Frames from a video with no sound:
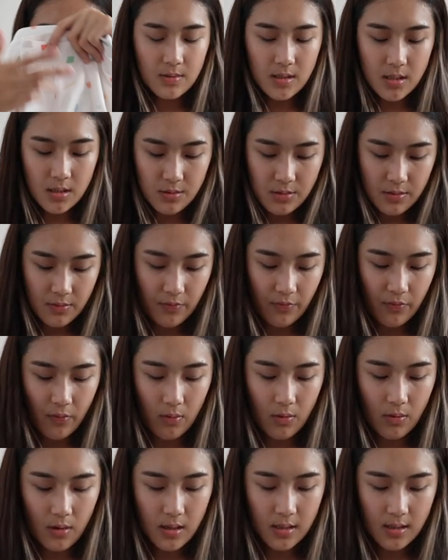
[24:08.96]
It's really good
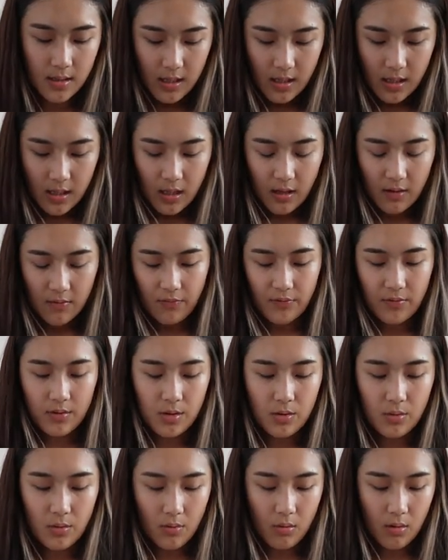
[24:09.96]
for if
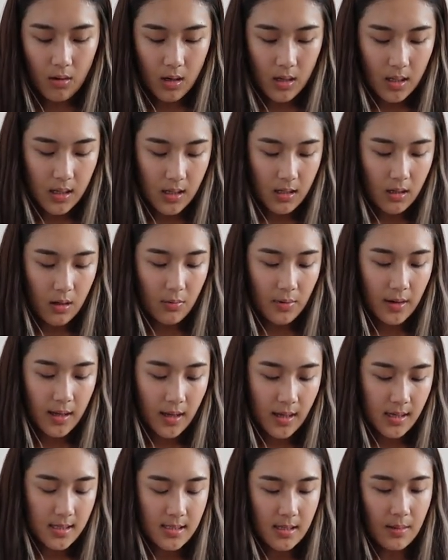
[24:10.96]
you're
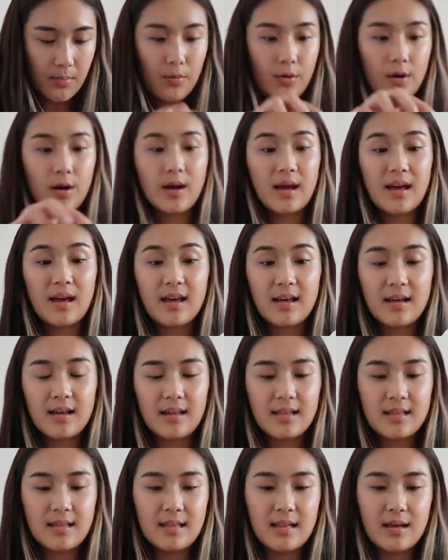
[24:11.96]
going somewhere
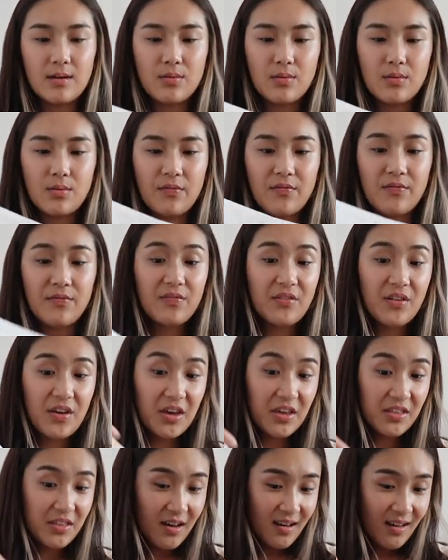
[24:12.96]
a little
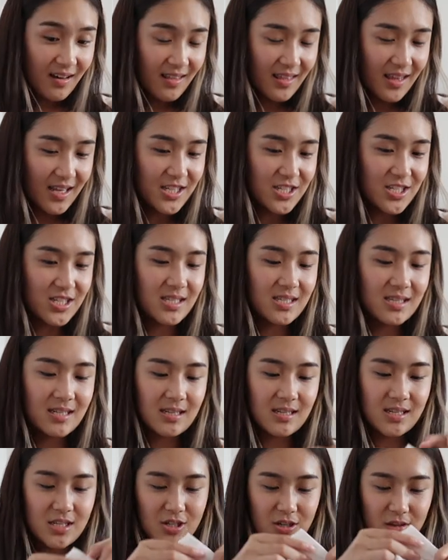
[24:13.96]
further than just
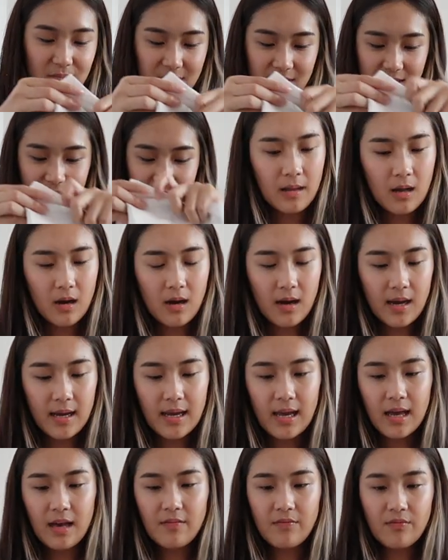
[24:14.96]
to the shops. I
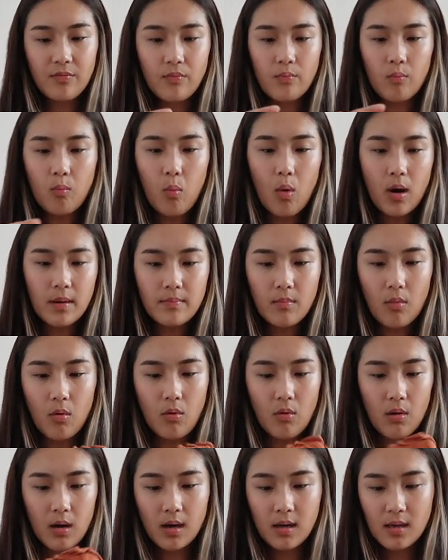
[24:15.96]
have one
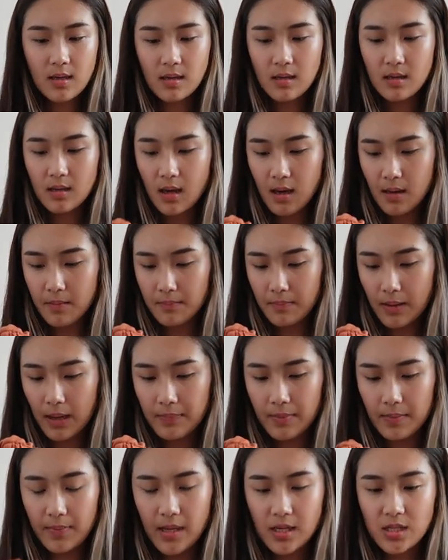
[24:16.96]
more
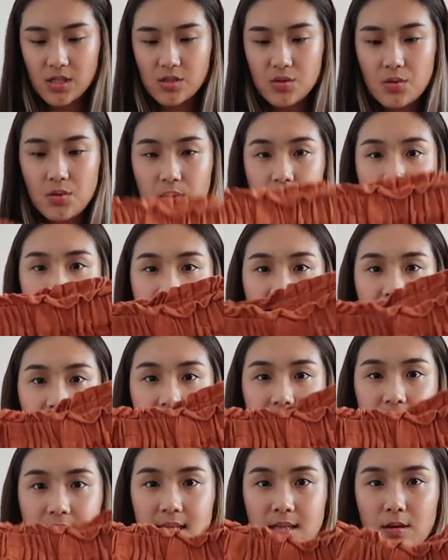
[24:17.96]
paperback shorts
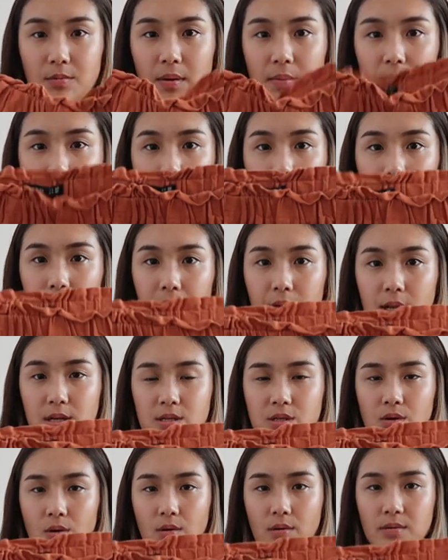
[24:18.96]
that's a little bit more
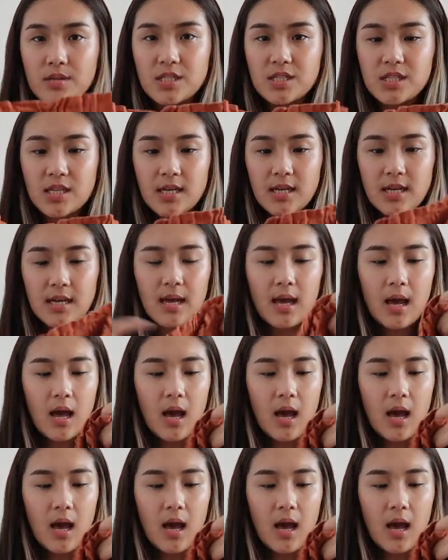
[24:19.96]
burnt orangey.